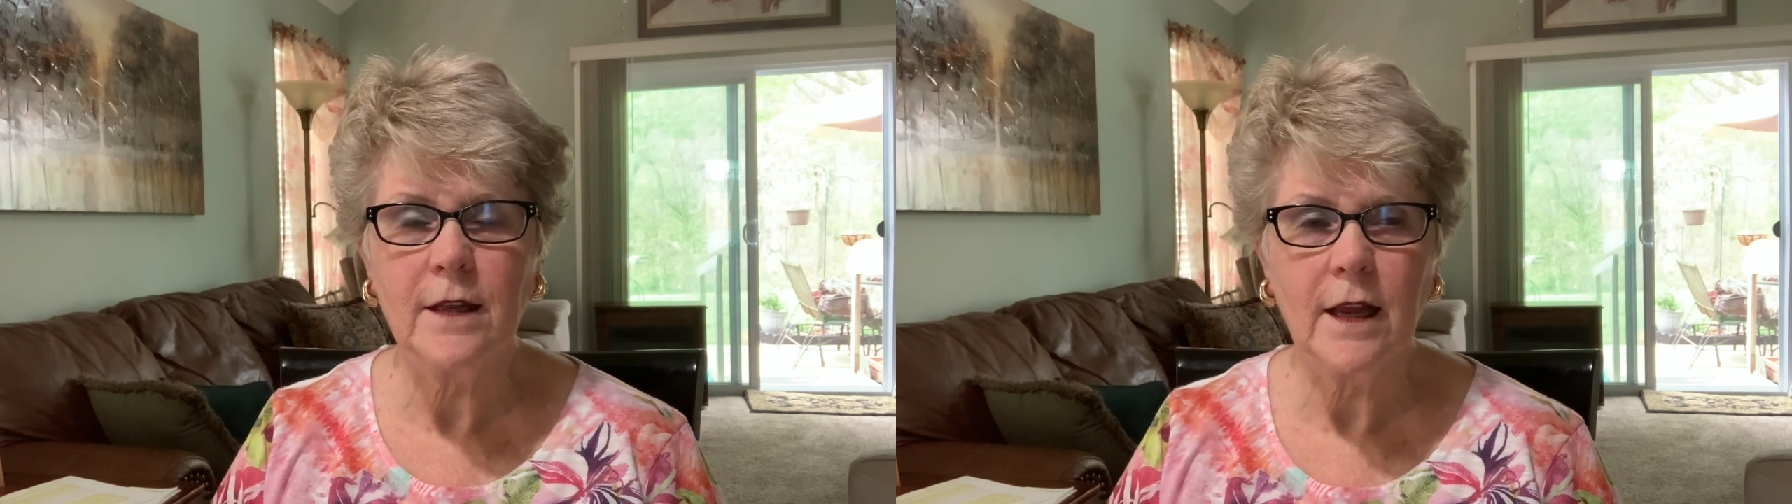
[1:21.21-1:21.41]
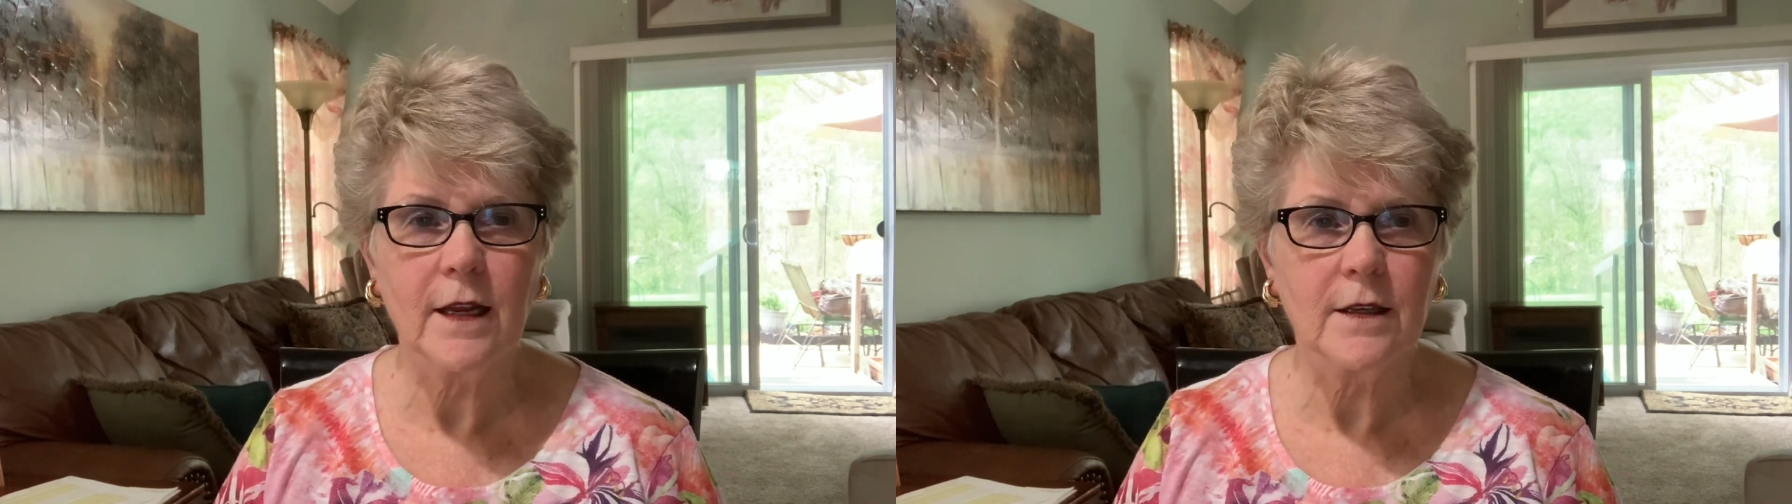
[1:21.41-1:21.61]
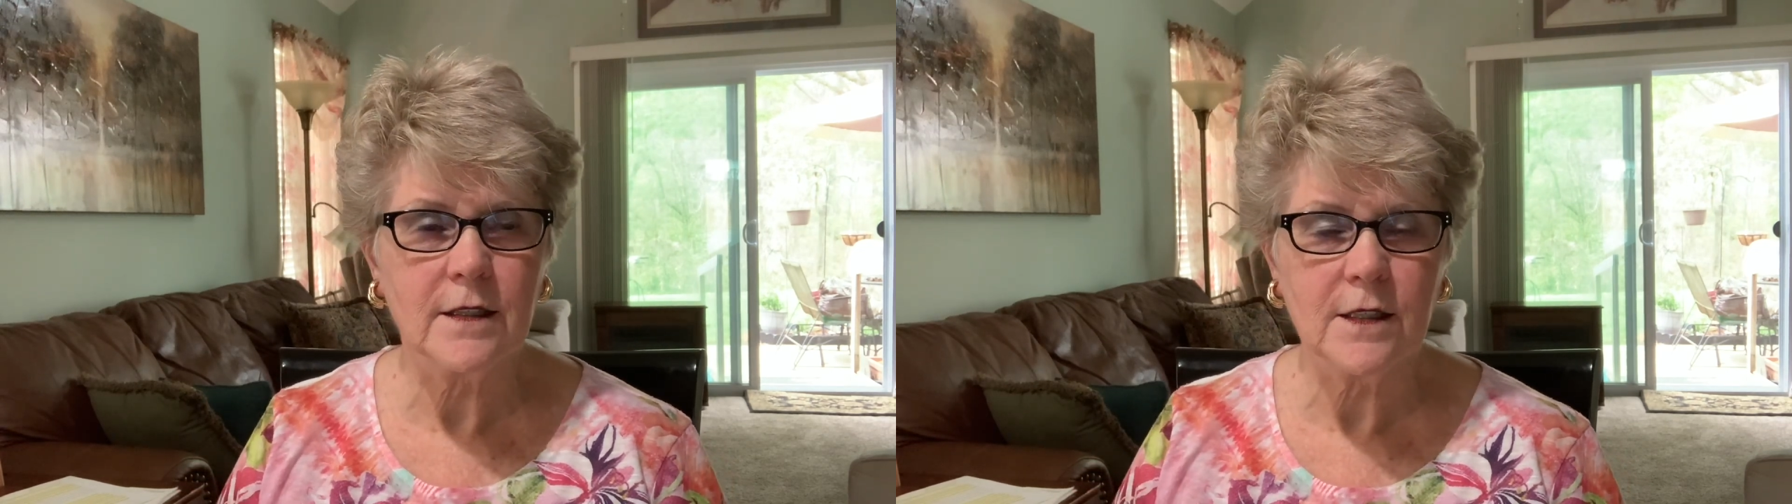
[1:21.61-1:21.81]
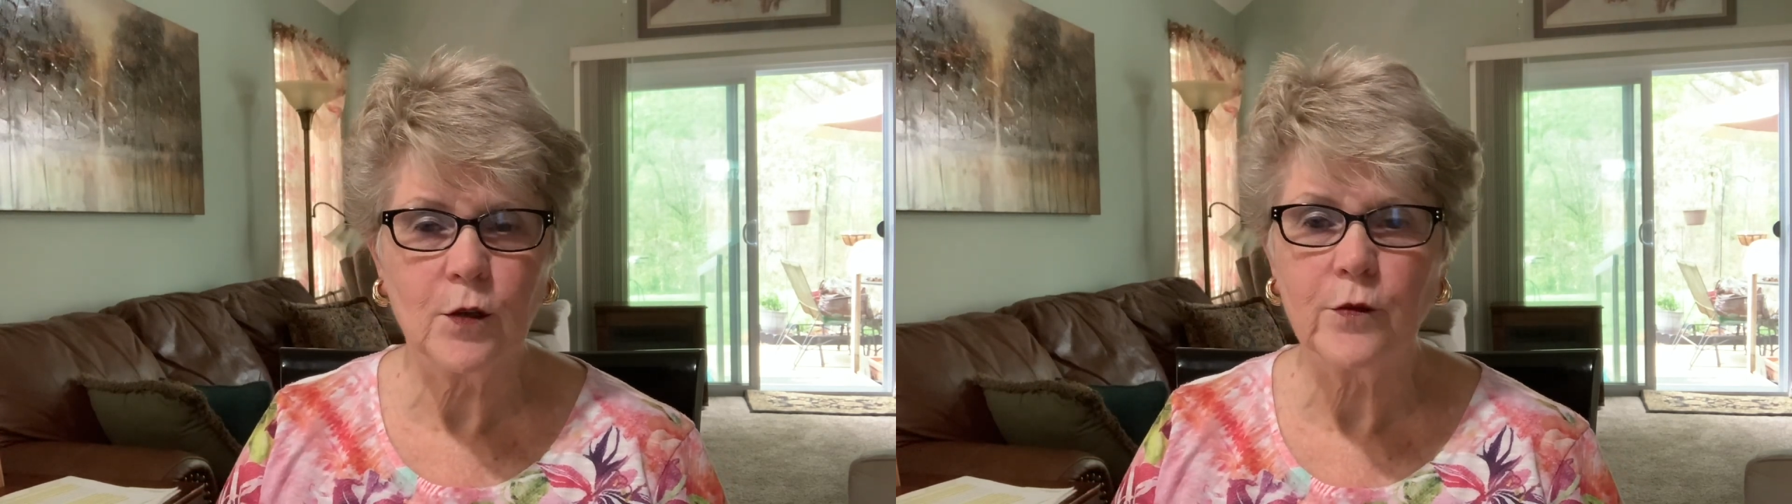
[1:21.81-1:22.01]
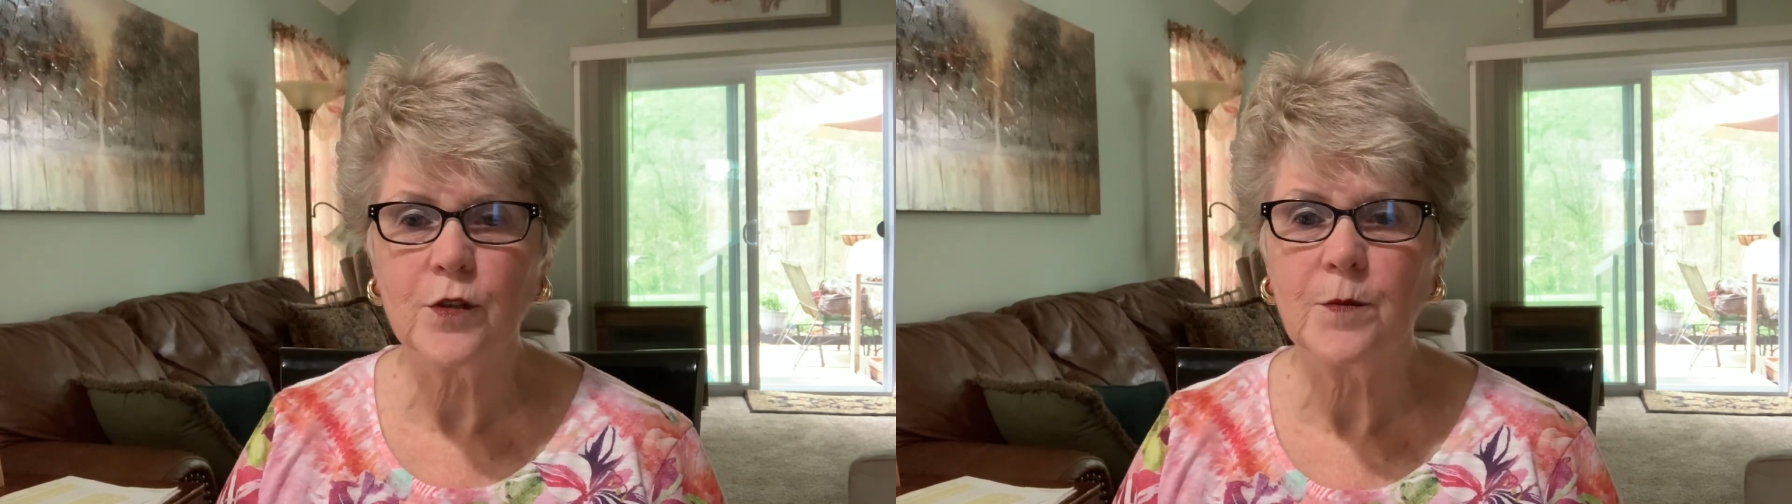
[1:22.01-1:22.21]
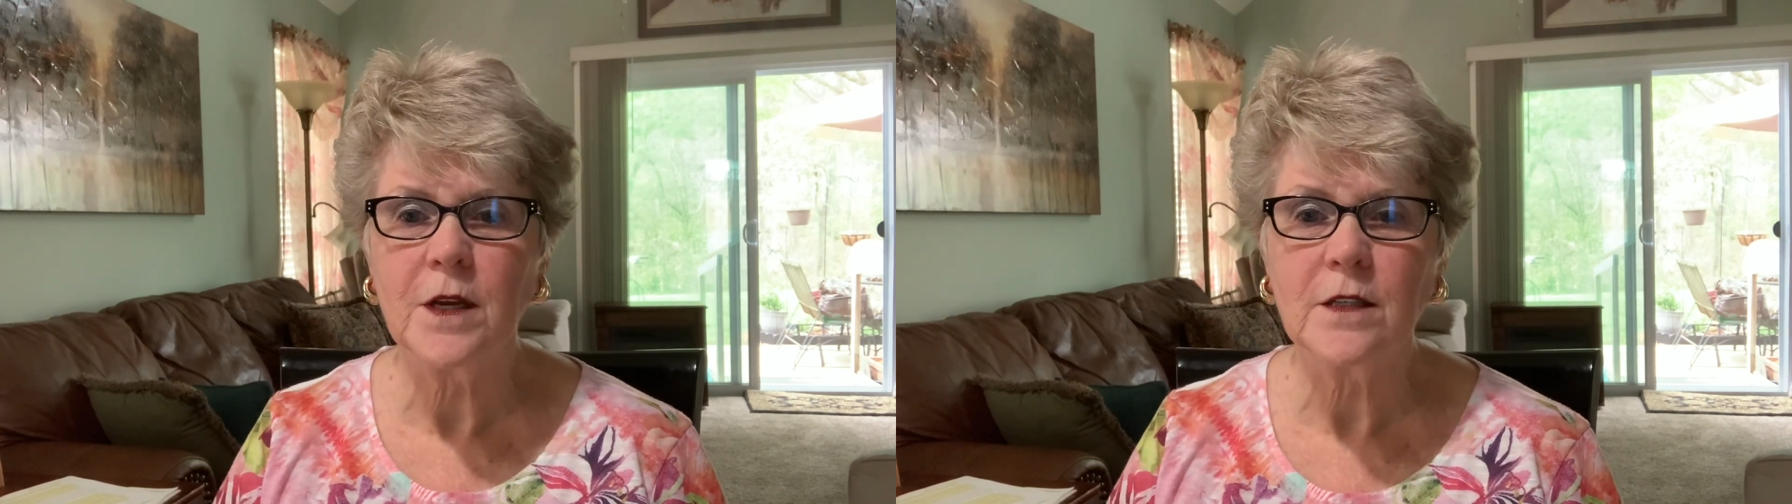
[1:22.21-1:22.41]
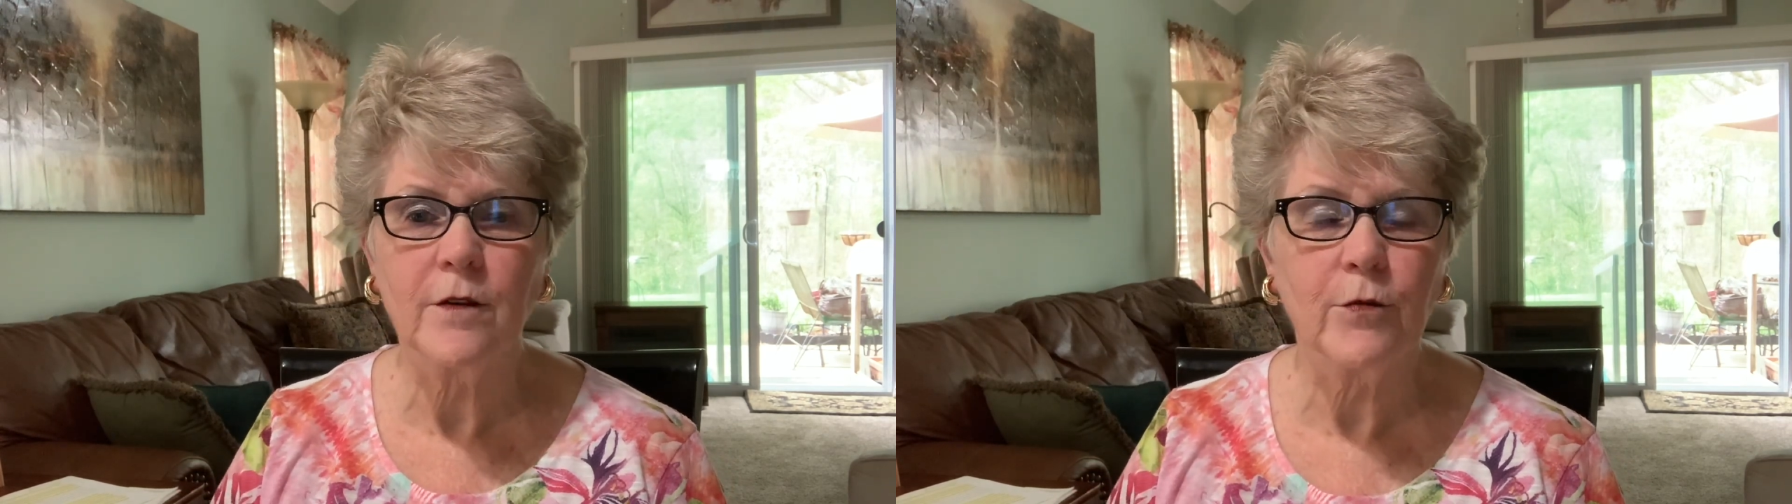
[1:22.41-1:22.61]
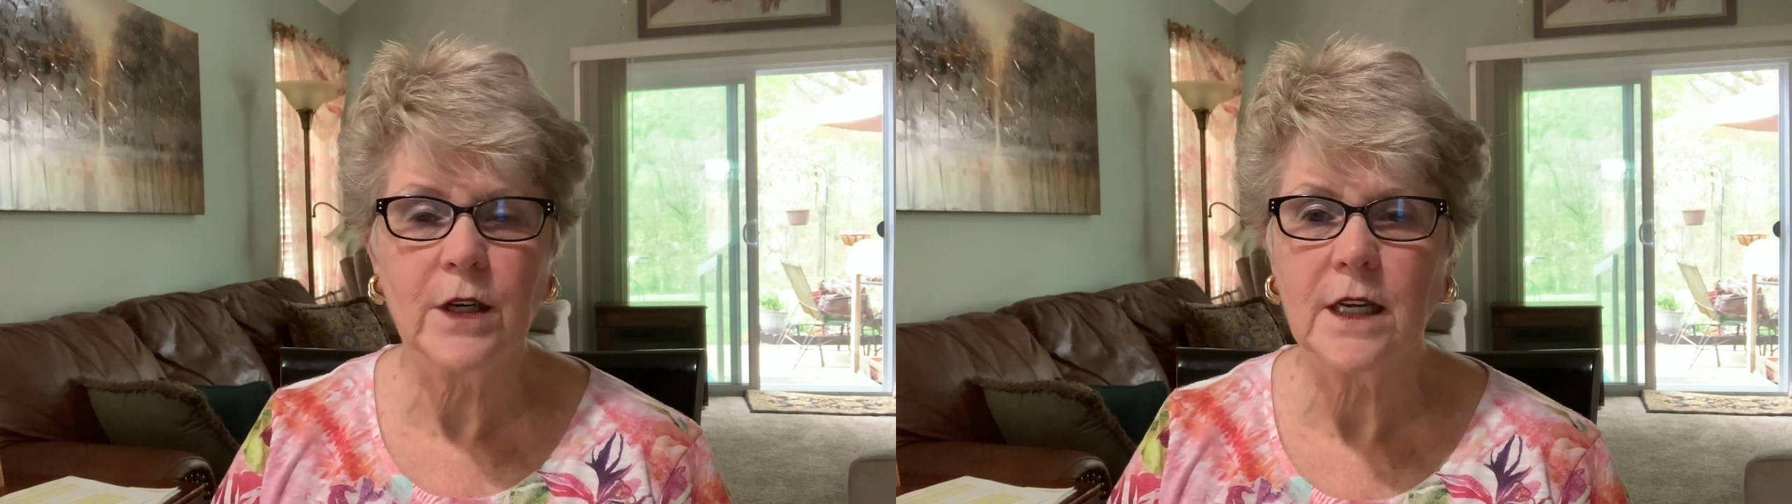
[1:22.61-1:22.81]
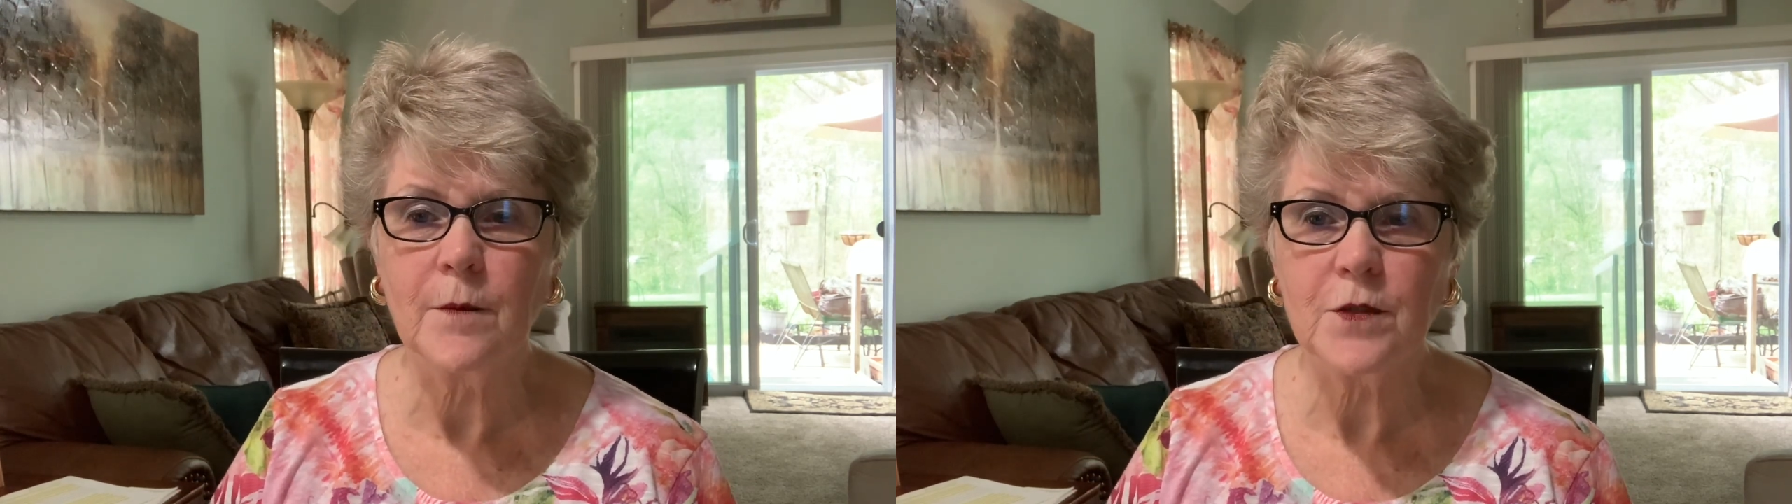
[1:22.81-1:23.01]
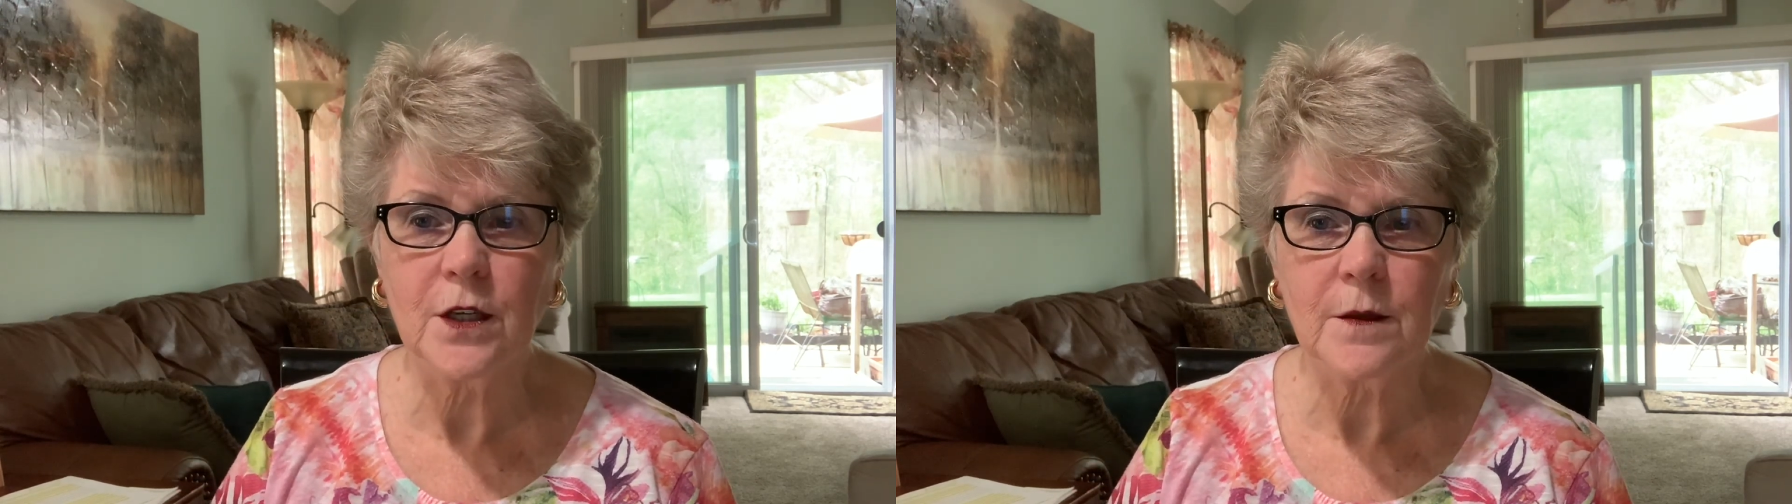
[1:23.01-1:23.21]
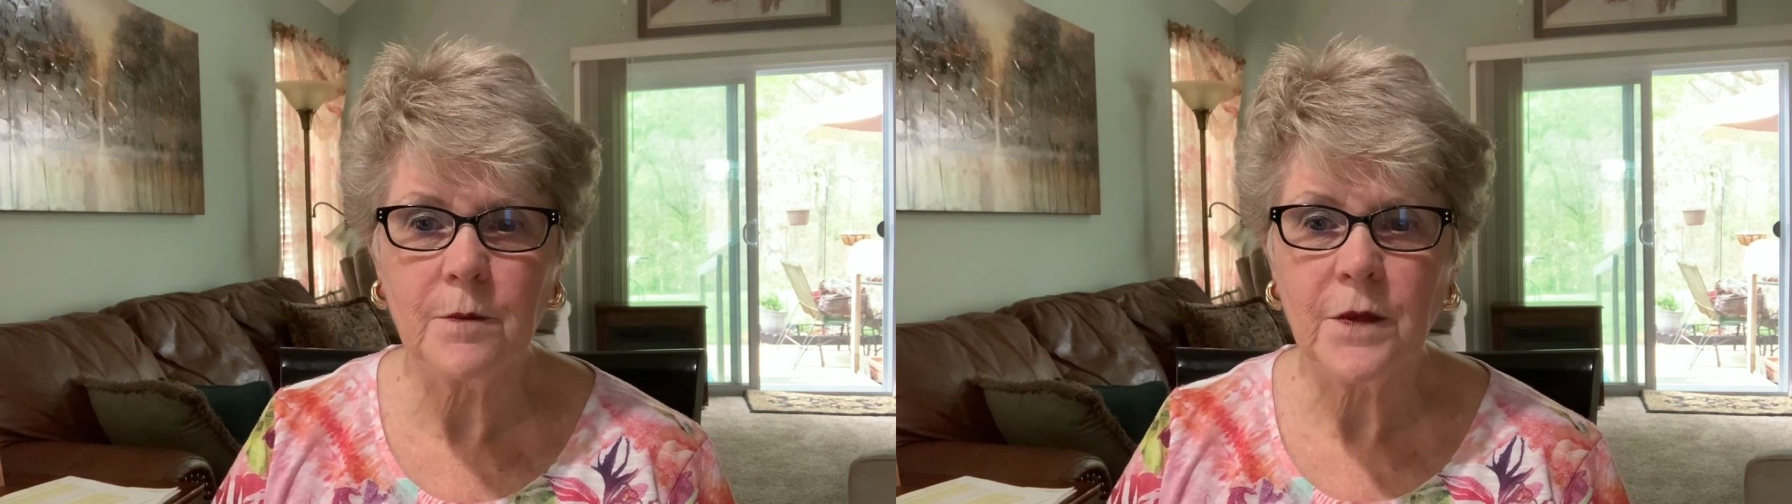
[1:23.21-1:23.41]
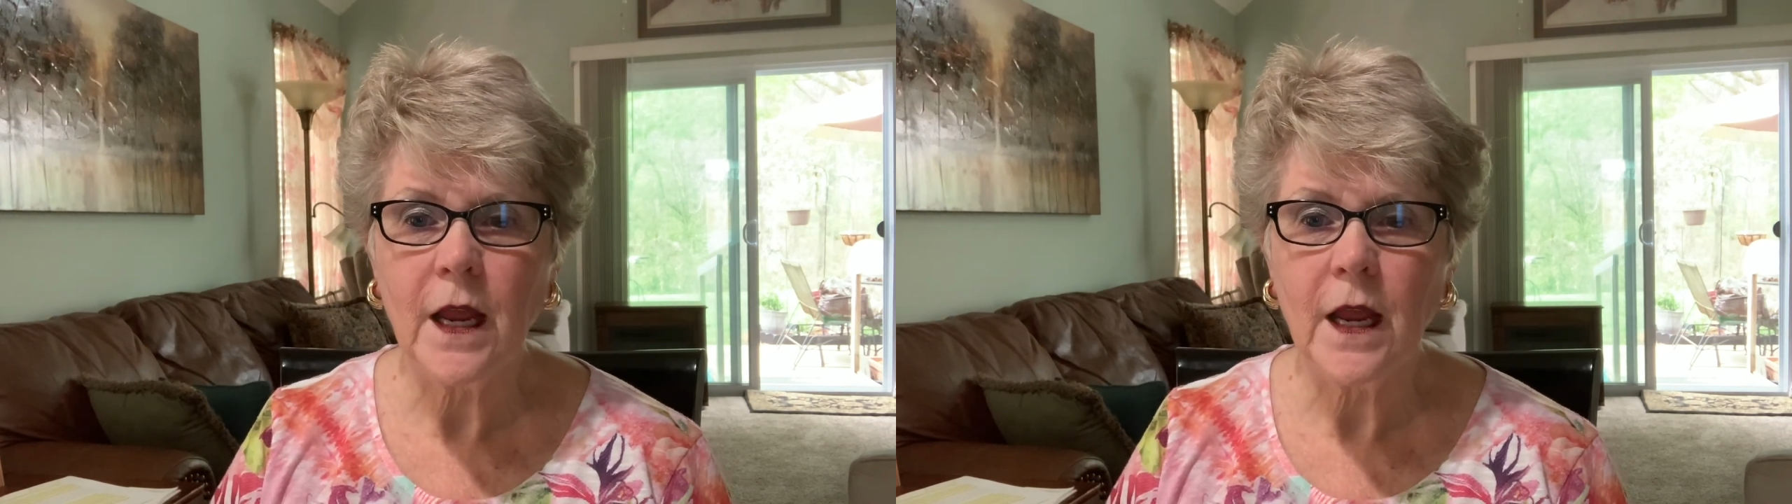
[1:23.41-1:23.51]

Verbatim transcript: that Silver speaks of redemption.